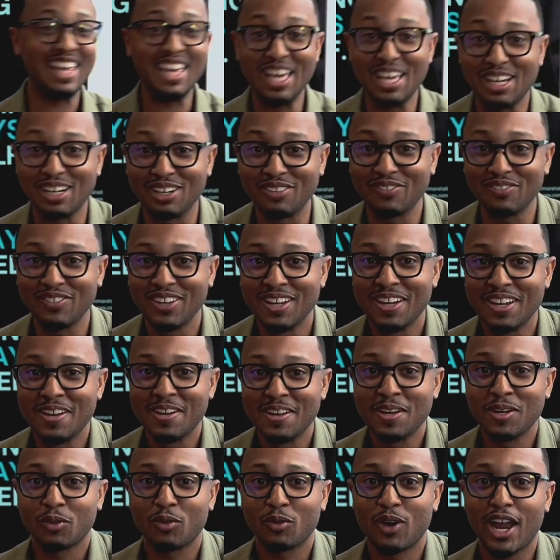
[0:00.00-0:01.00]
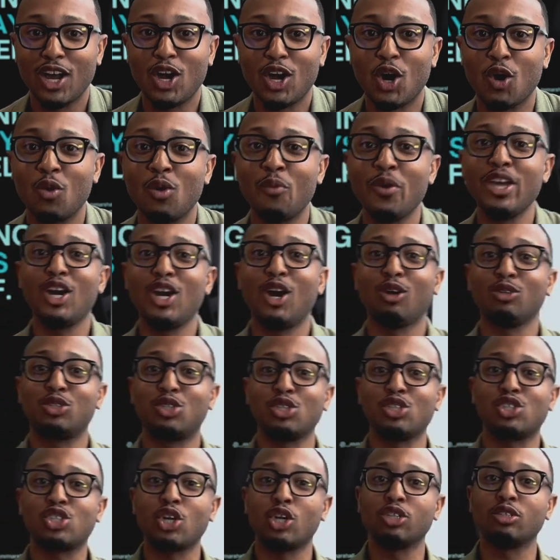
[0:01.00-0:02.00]
LIV, right, or when we
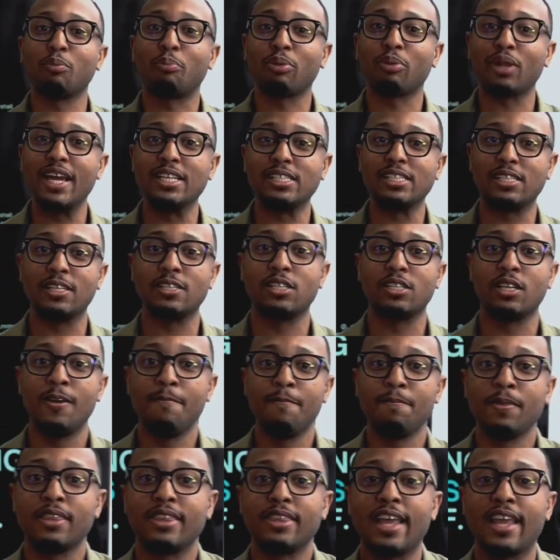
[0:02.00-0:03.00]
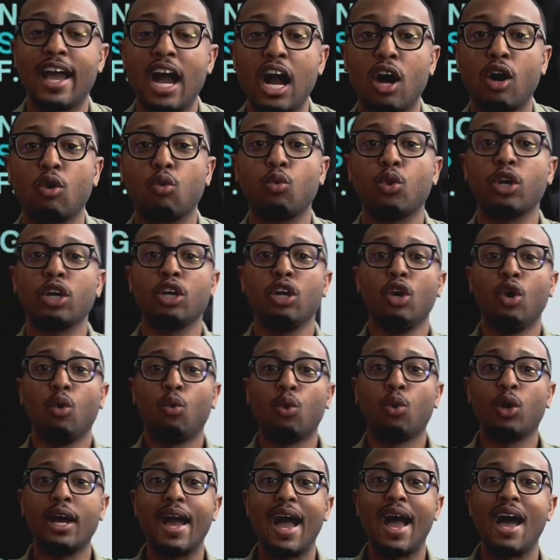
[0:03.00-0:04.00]
go to certain places, now we're
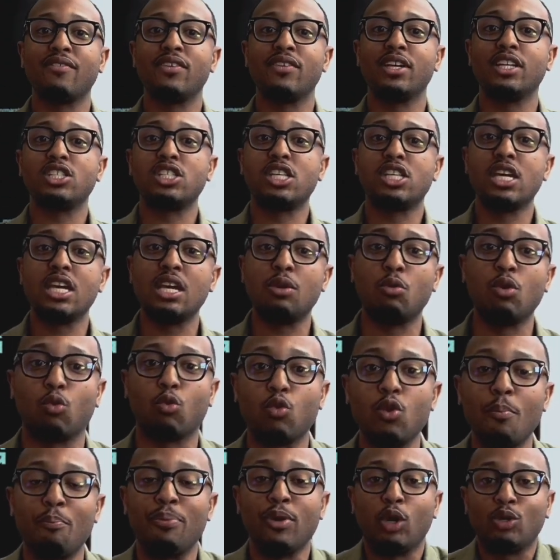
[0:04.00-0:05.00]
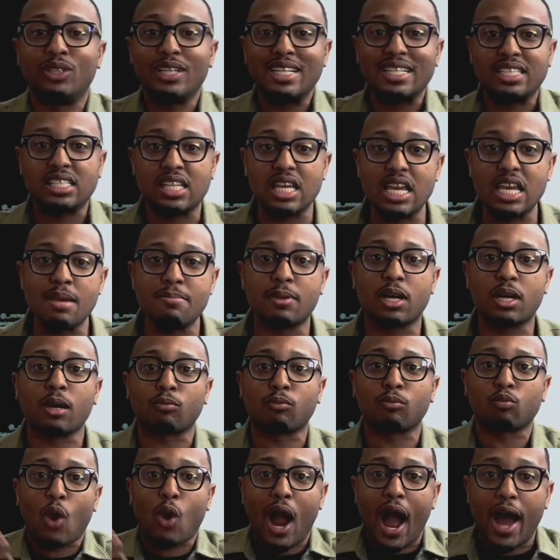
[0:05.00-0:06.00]
we're having team, we're, building team
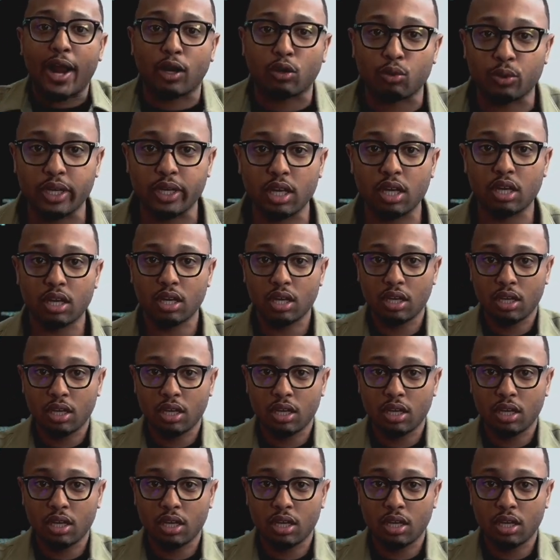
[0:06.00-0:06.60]
camaraderie,